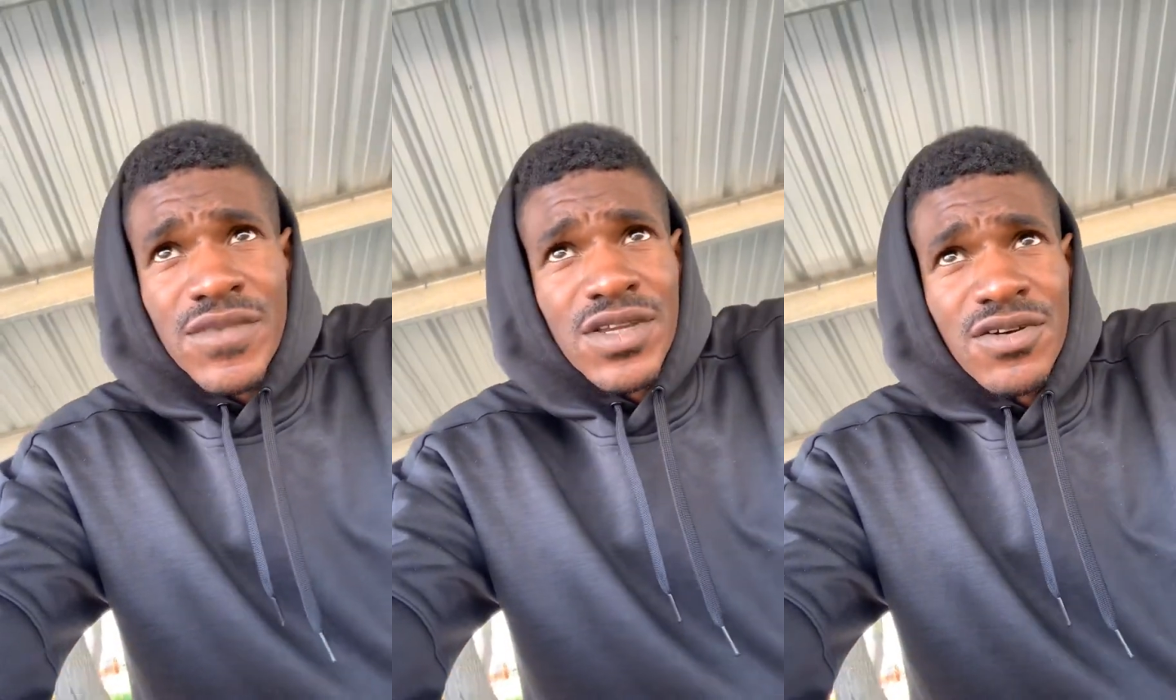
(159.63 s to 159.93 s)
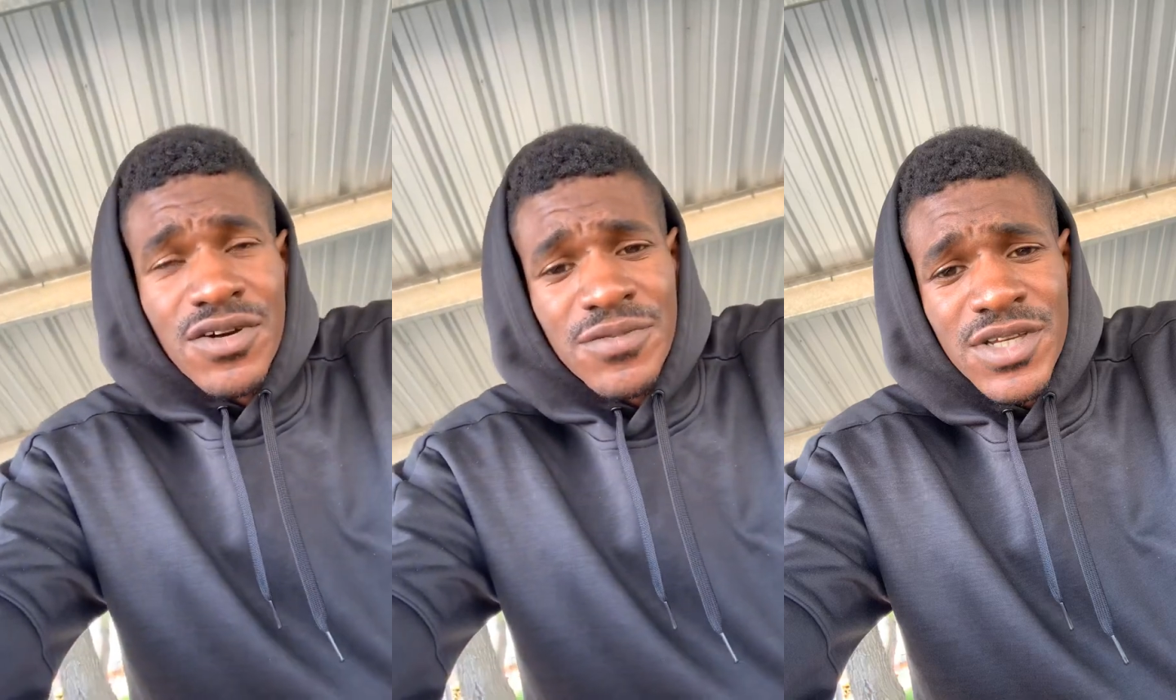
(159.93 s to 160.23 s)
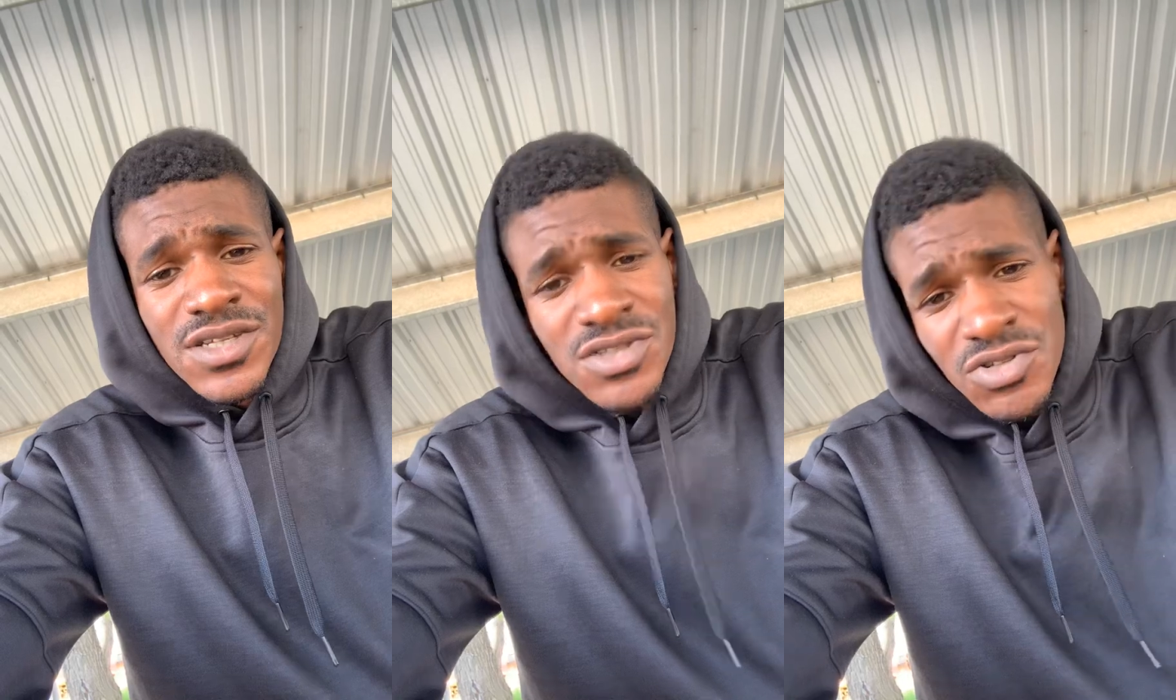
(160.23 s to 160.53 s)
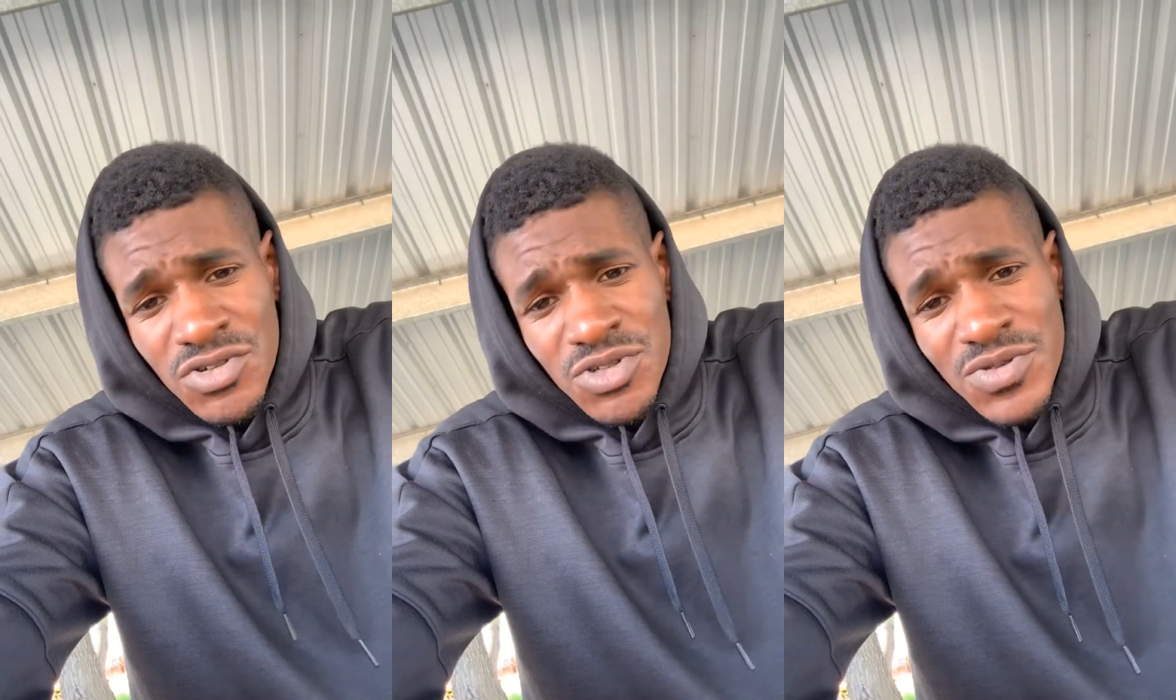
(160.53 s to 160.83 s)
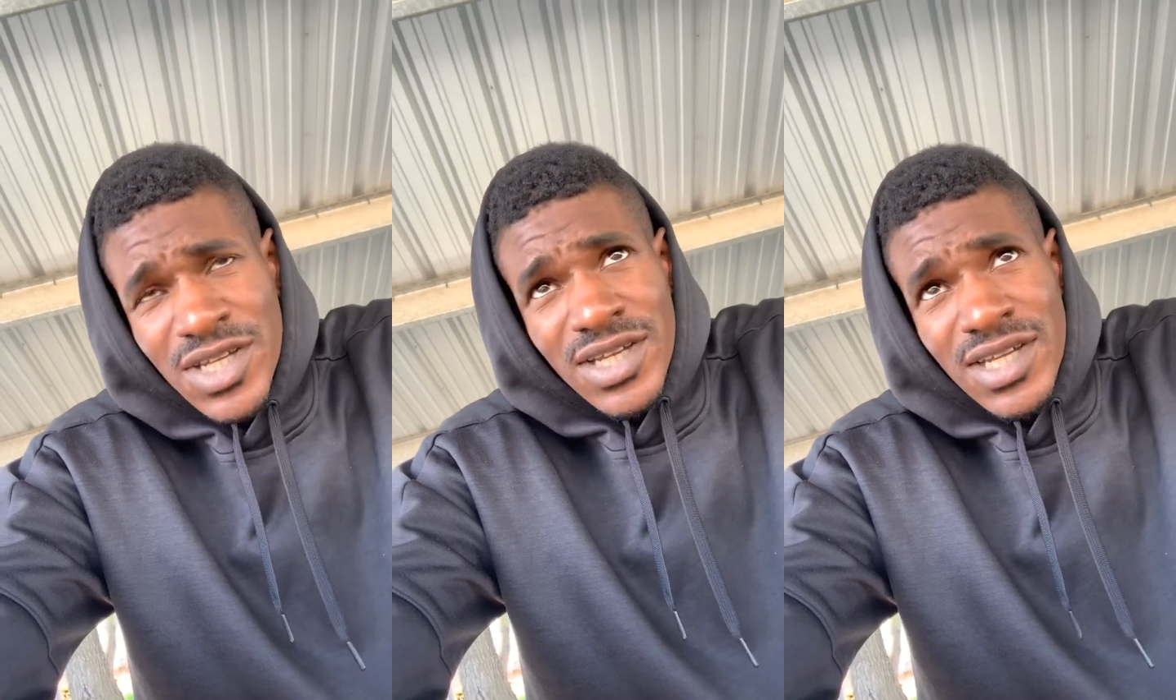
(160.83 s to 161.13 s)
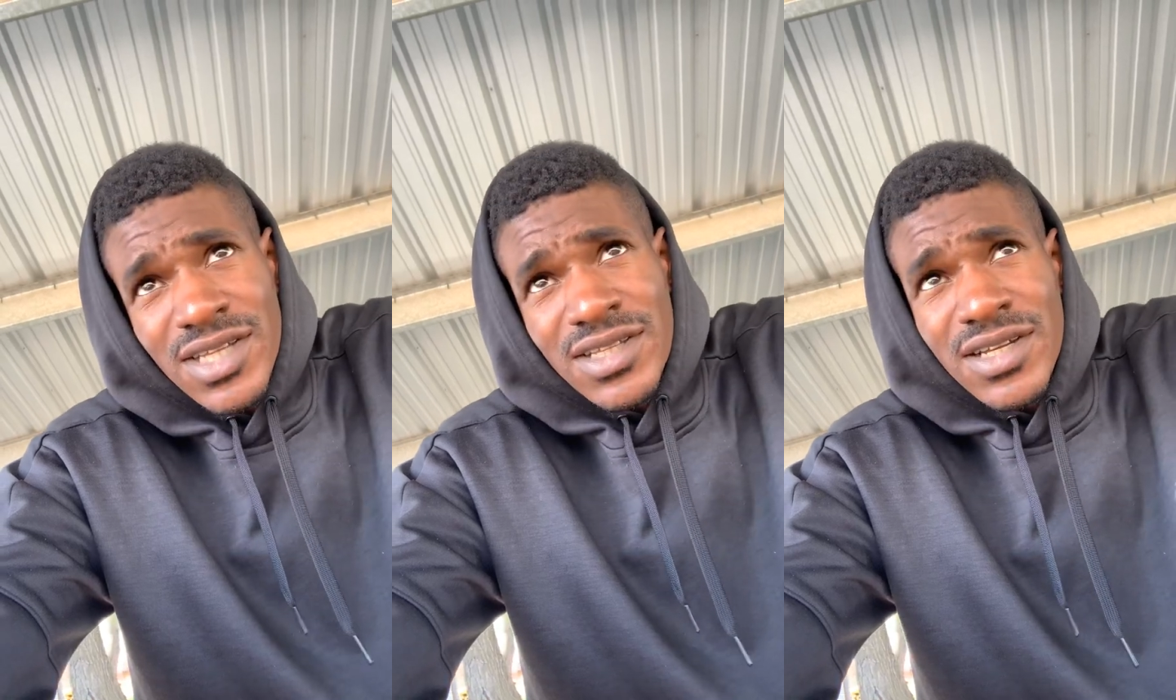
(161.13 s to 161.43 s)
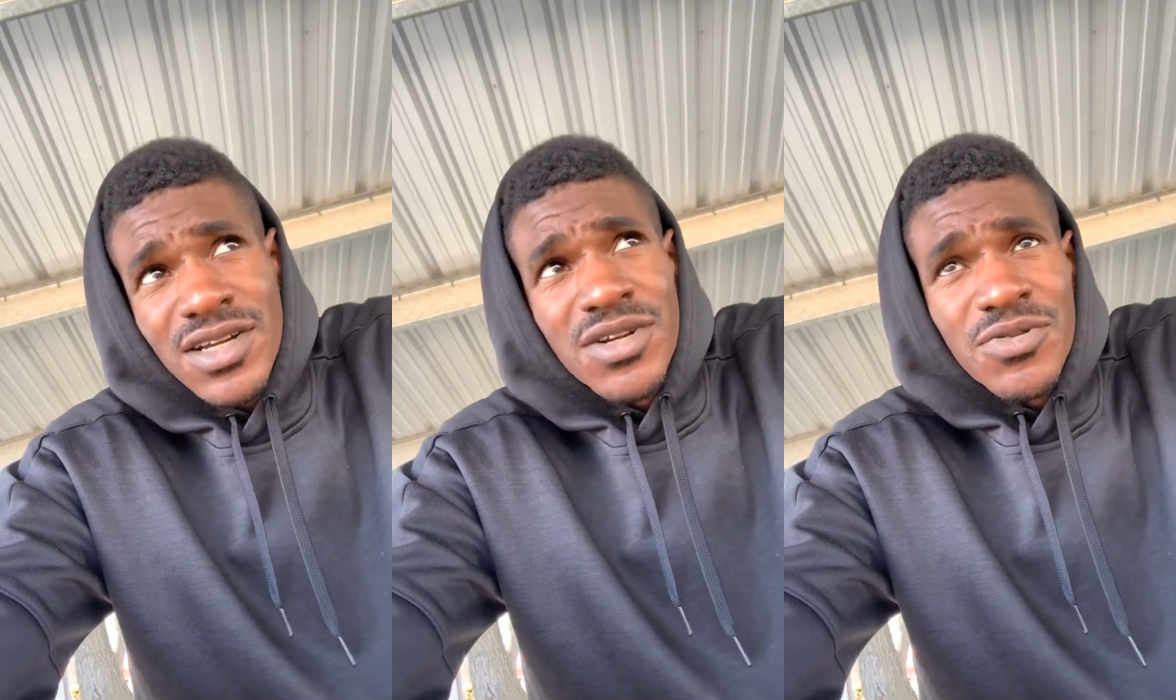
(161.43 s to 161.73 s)
You know what I mean? As soon as we could get
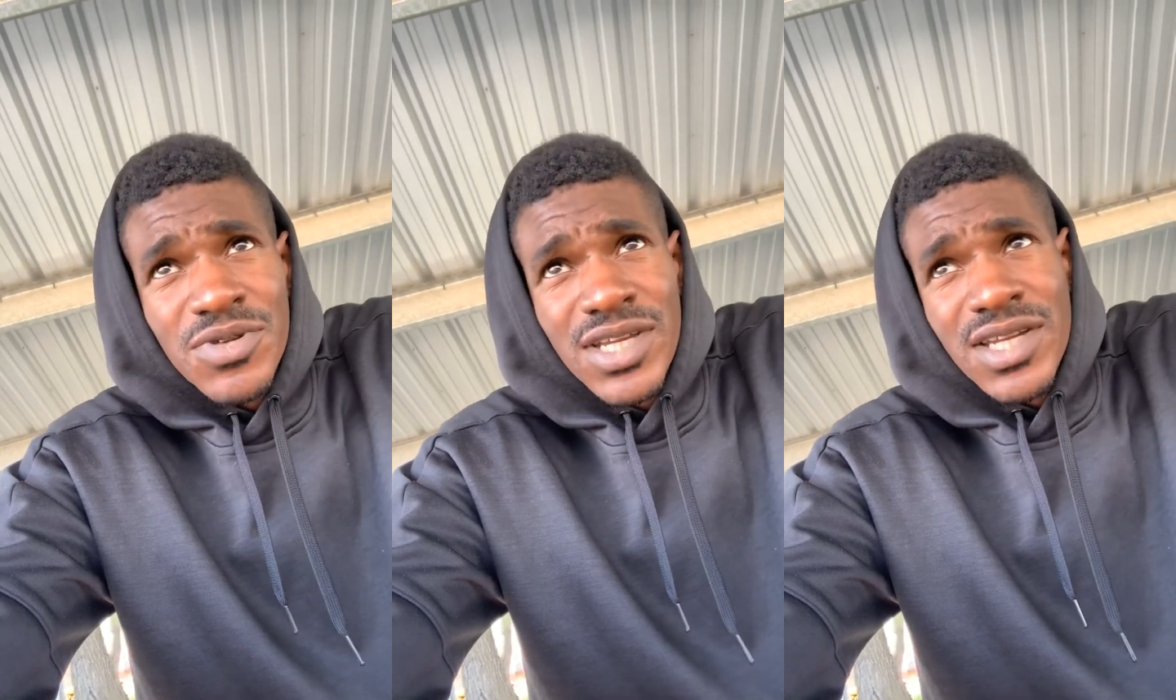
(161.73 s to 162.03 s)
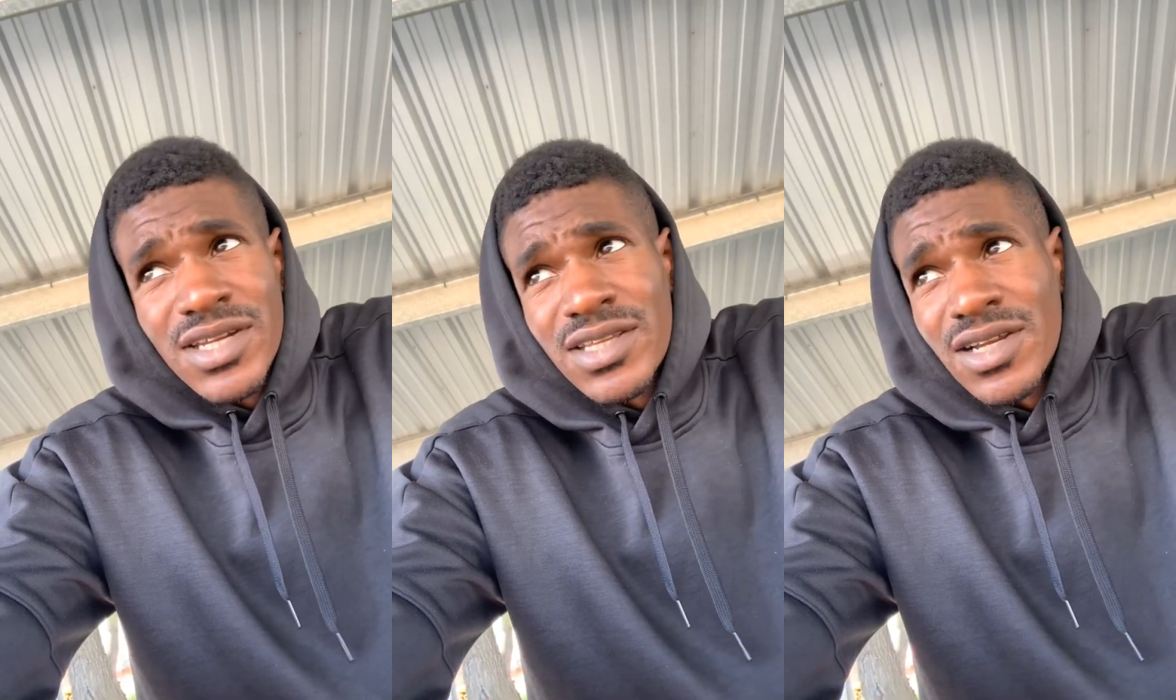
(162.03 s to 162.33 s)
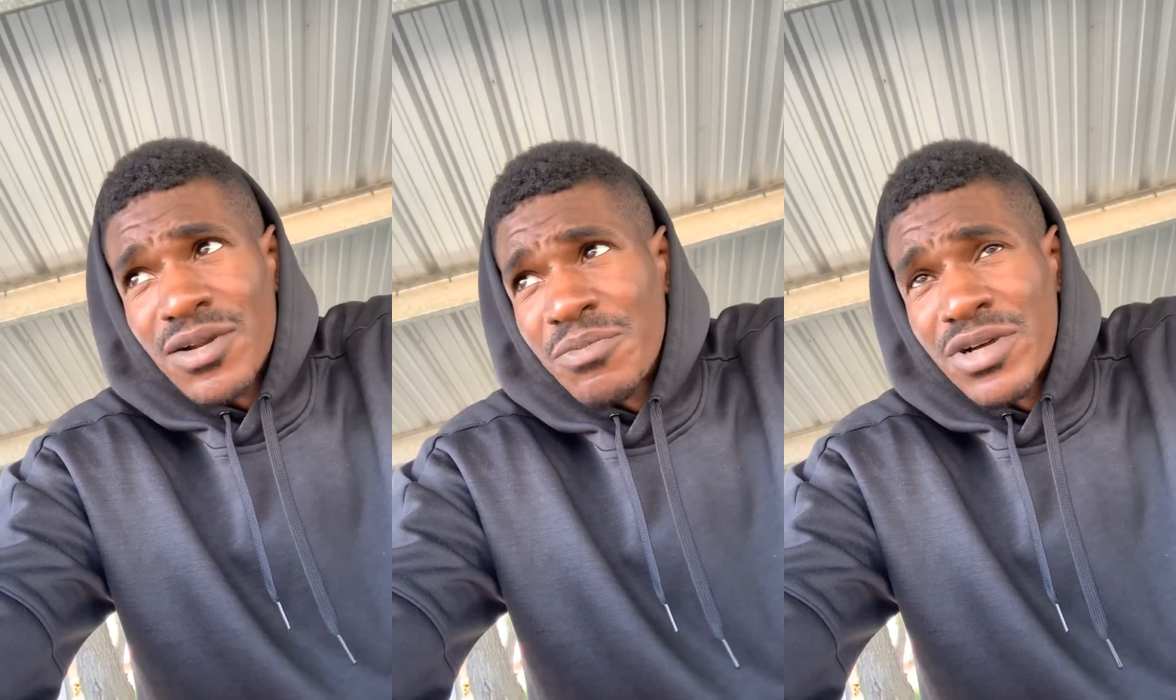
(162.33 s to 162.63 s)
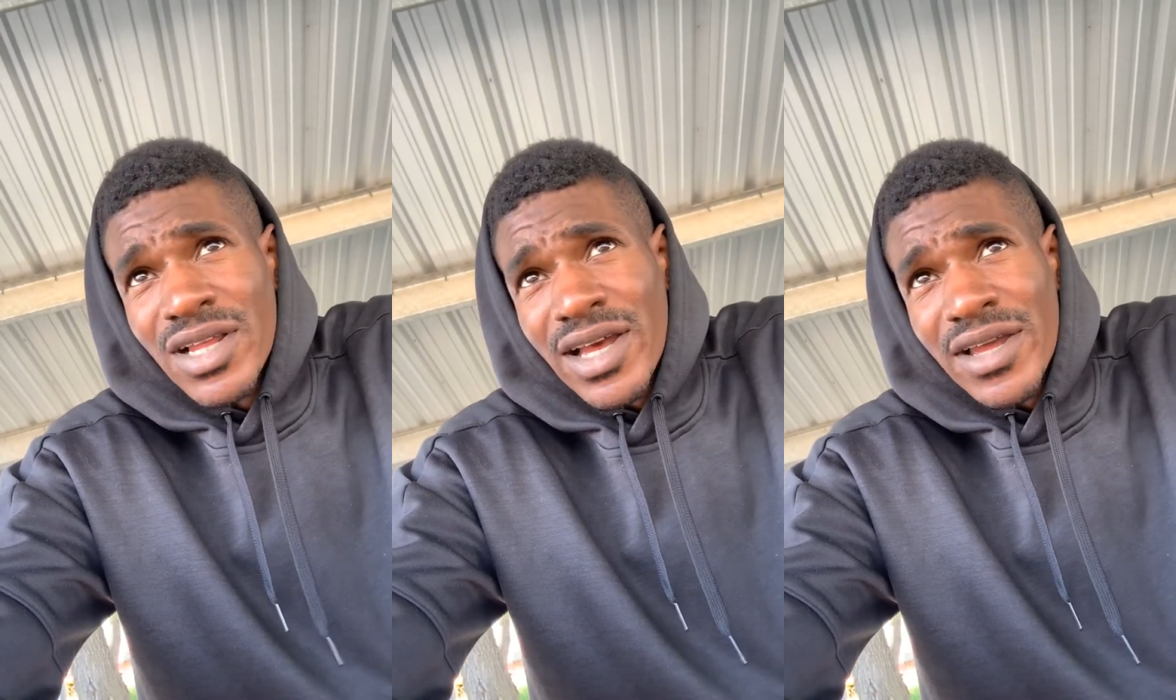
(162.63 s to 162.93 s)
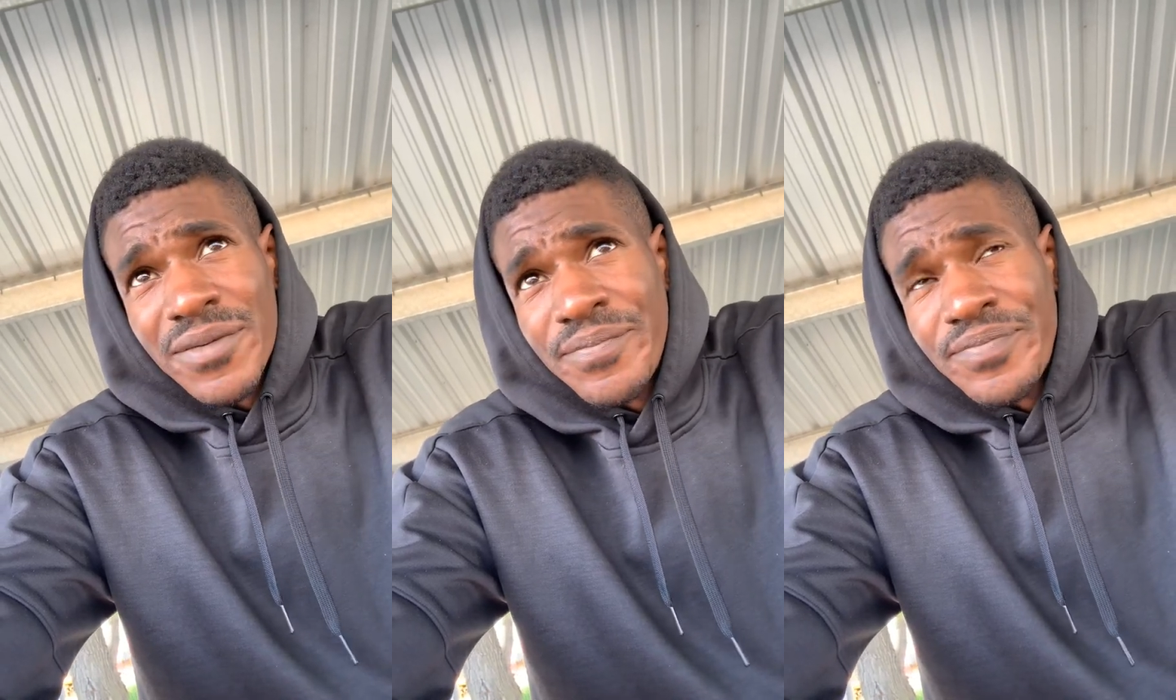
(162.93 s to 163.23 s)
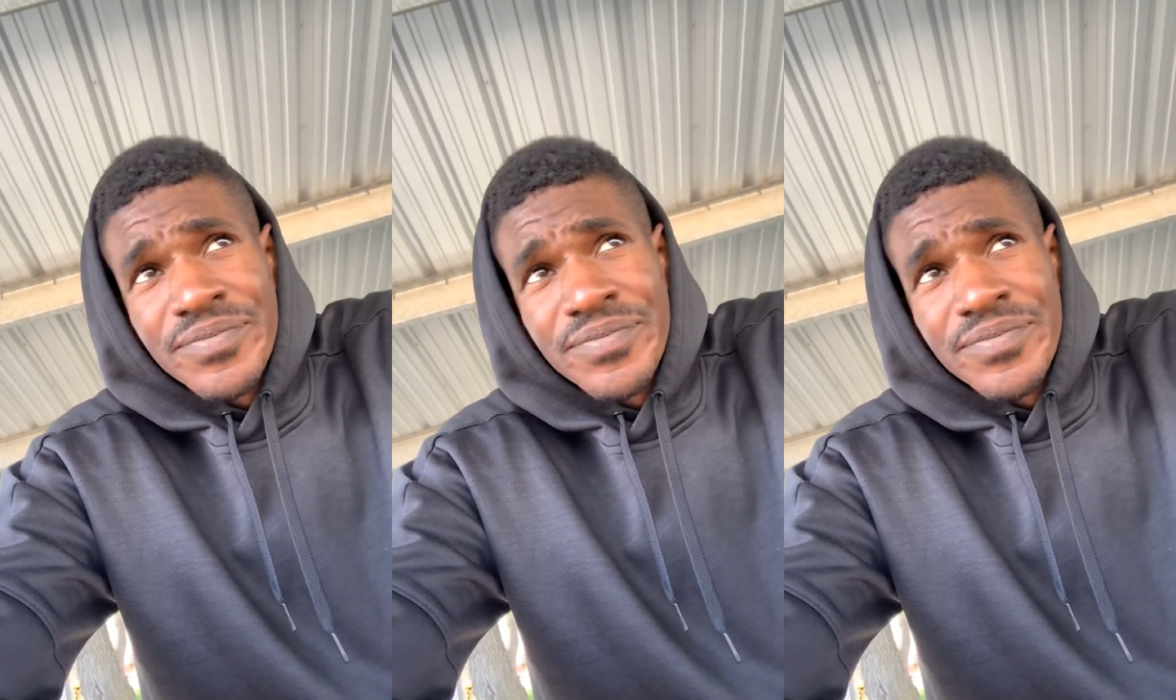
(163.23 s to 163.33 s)
there, we get it there. But like,